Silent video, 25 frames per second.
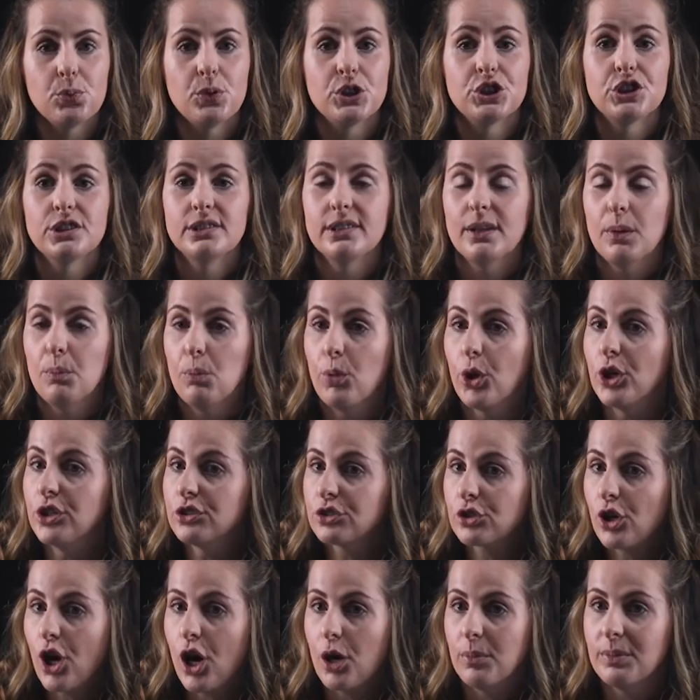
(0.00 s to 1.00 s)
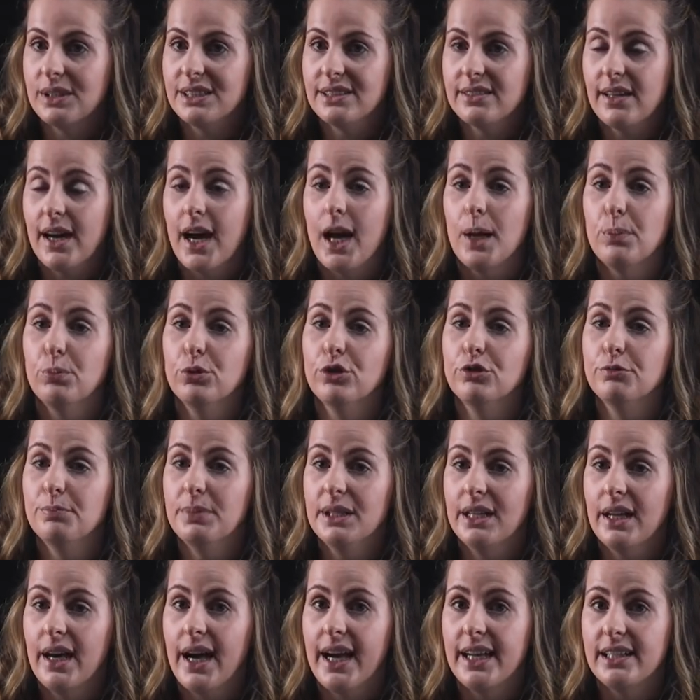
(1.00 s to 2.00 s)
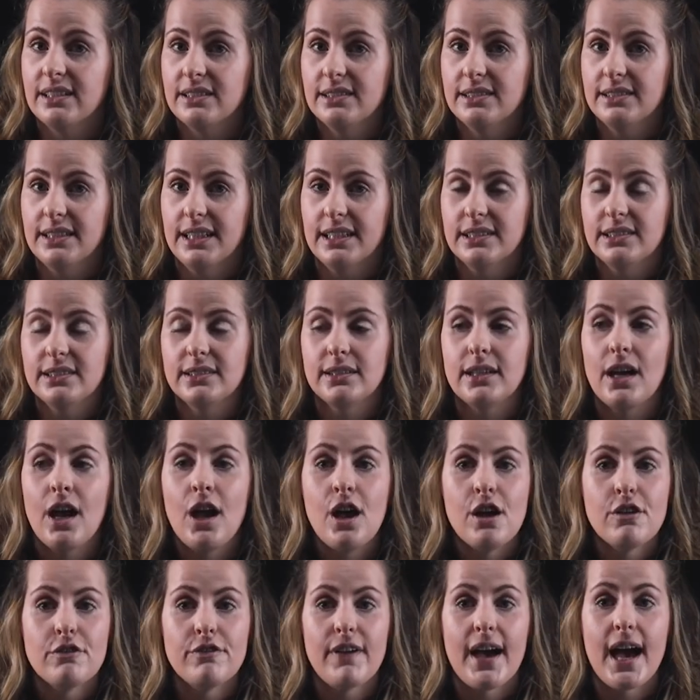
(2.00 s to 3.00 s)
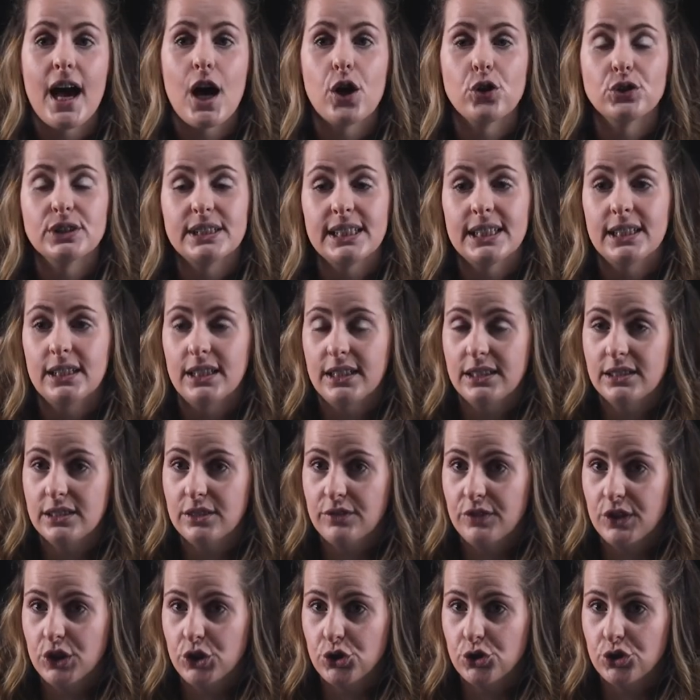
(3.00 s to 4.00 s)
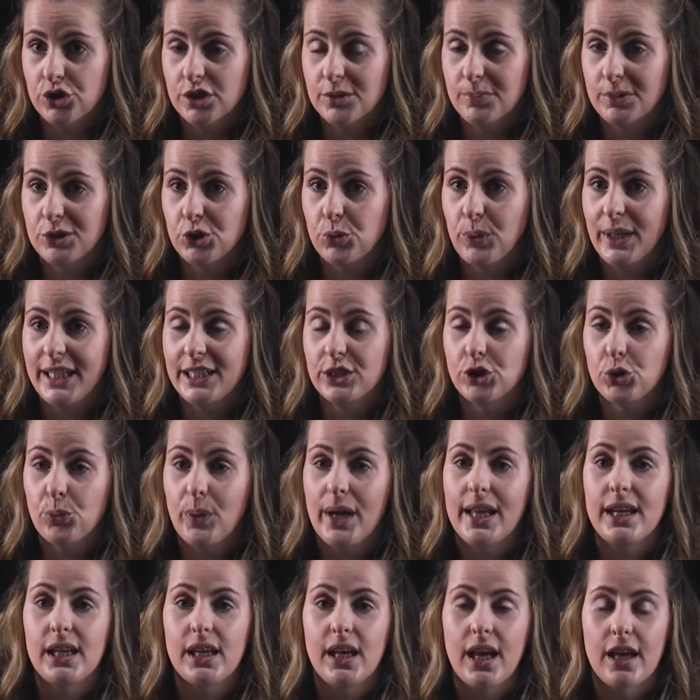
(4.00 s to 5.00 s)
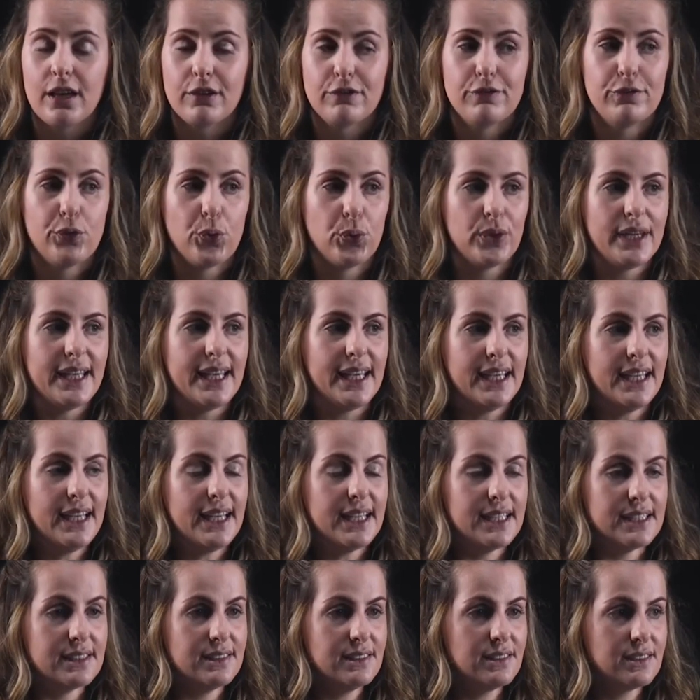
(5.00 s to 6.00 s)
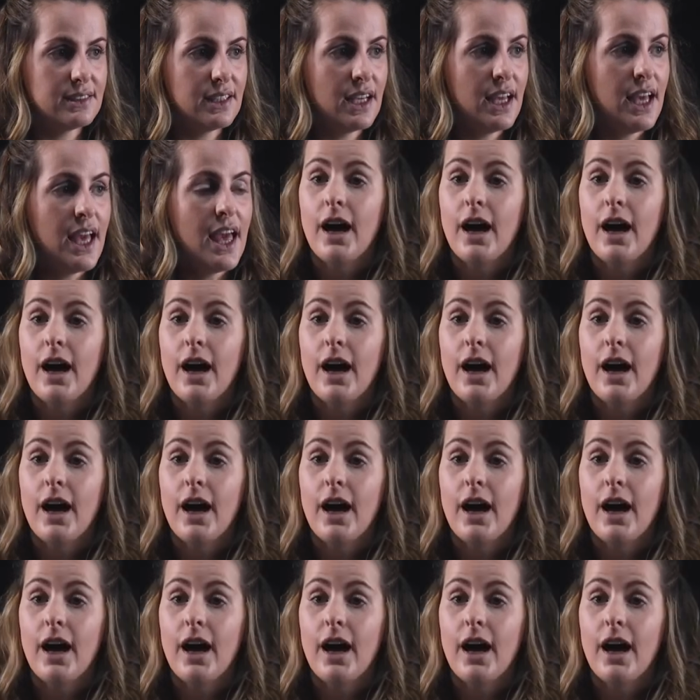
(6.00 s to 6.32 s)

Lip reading: which is the most common type of benign cyst found in individuals between 20 and 40 years.